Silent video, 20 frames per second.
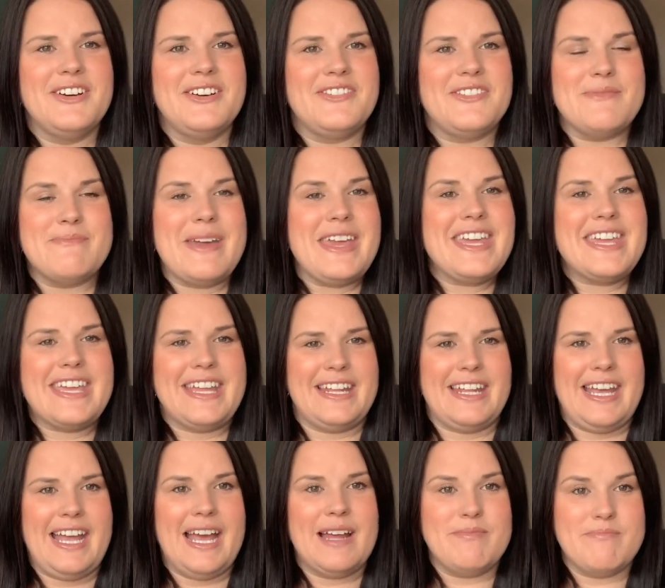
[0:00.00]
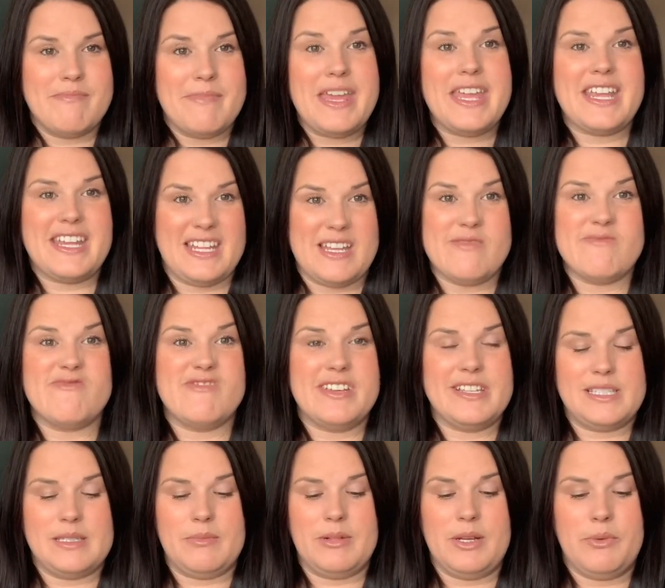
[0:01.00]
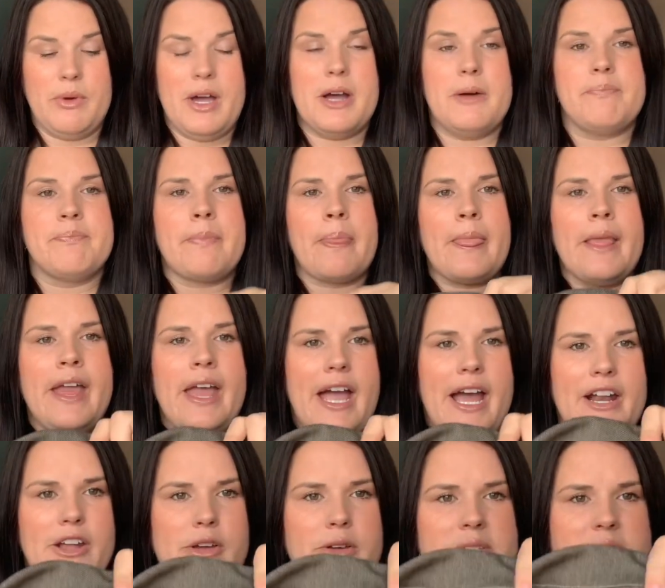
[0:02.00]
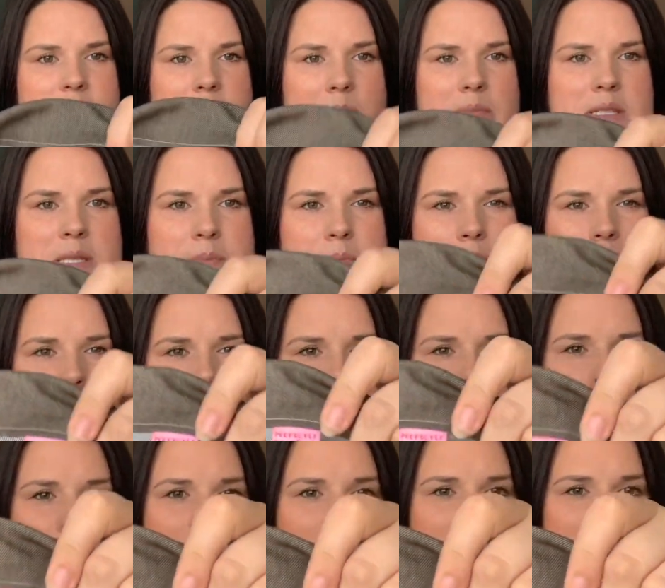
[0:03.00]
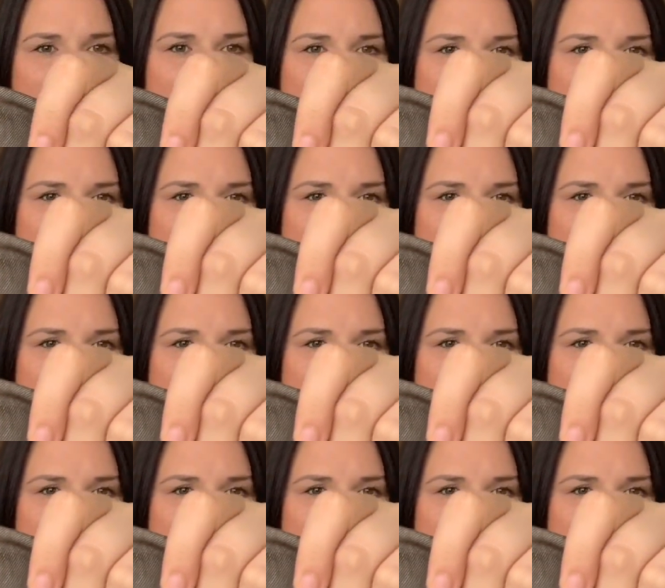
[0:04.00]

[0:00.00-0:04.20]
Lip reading: for making it and making it reasonably well. And I also remember to put a label in.